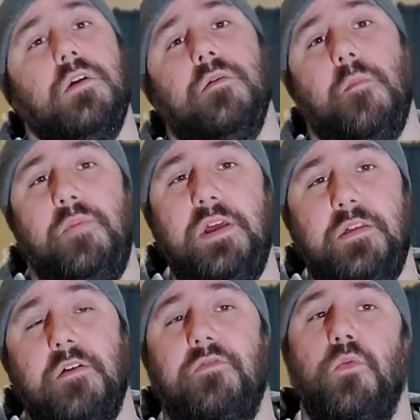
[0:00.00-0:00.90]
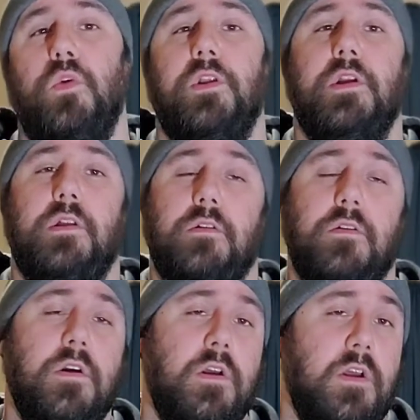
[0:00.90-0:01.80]
Be there for one another.
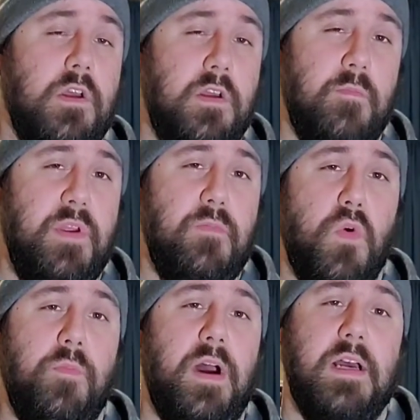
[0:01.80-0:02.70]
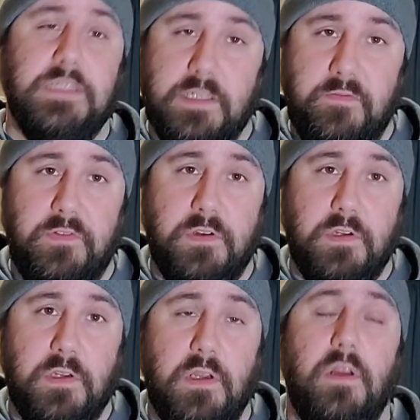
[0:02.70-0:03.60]
Be more positive.
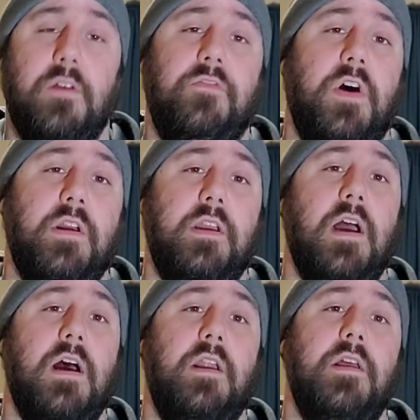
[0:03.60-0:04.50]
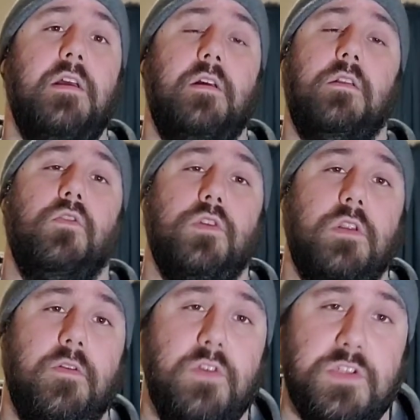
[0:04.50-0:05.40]
Find God and learn to
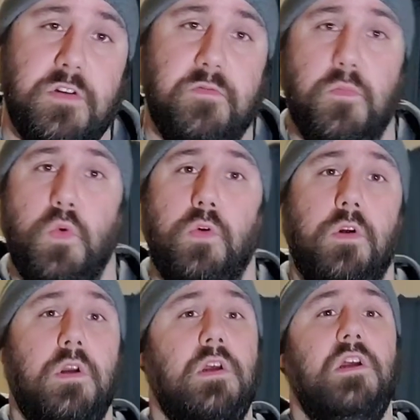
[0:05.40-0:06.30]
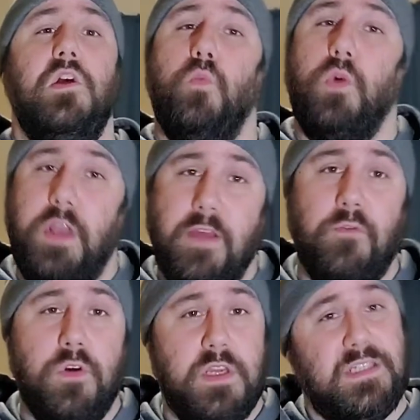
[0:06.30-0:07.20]
love yourself more. And whatever it
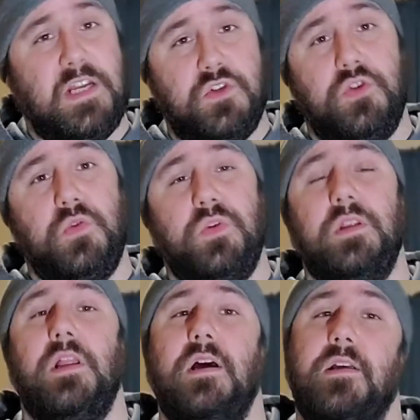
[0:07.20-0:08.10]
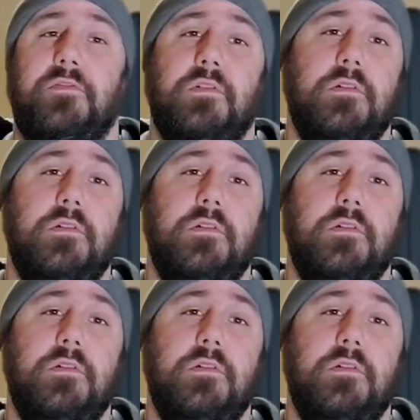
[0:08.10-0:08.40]
is that you're doing in life,